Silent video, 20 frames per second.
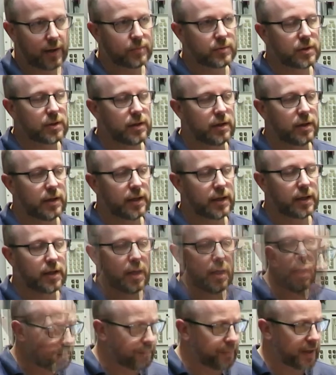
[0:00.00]
oh, absolutely.
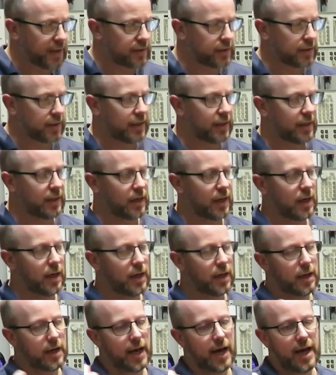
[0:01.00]
Basically,
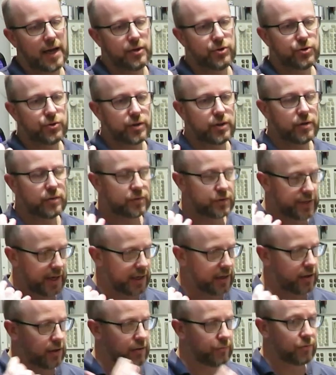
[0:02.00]
uh, Andrew
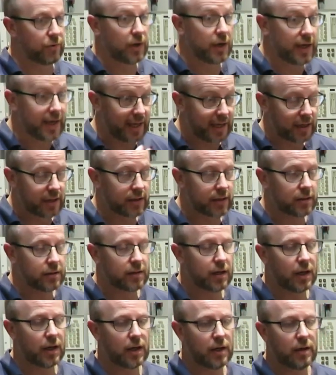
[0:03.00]
sent over a link
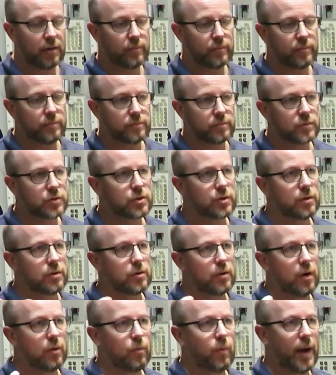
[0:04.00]
um,
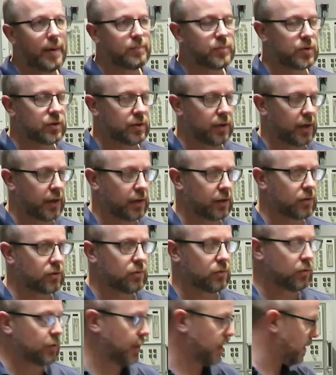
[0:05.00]
to a website
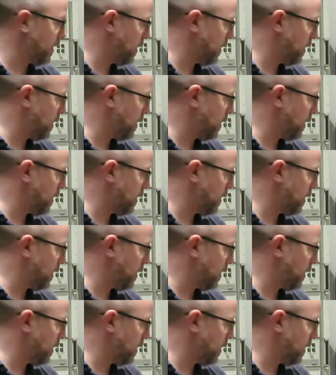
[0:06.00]
called